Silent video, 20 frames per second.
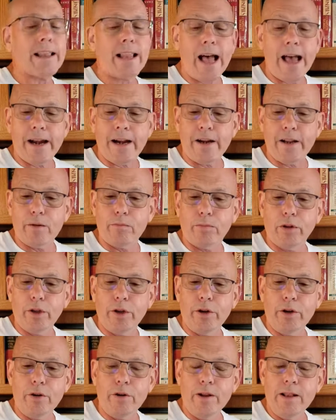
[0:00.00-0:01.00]
highlighted in
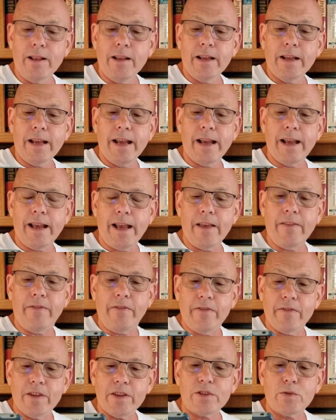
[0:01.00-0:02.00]
blue,
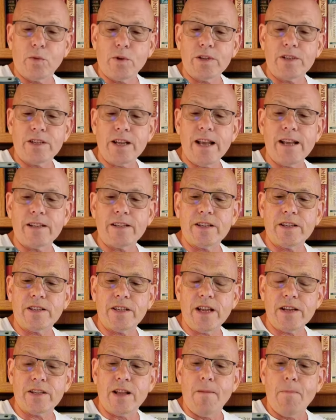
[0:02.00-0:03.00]
and this one says,
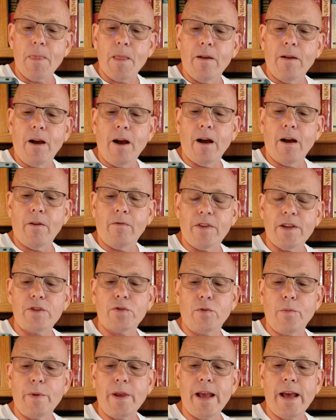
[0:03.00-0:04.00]
it says,
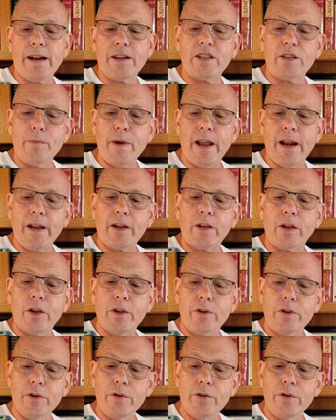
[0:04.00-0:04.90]
this would be anti-Semitic.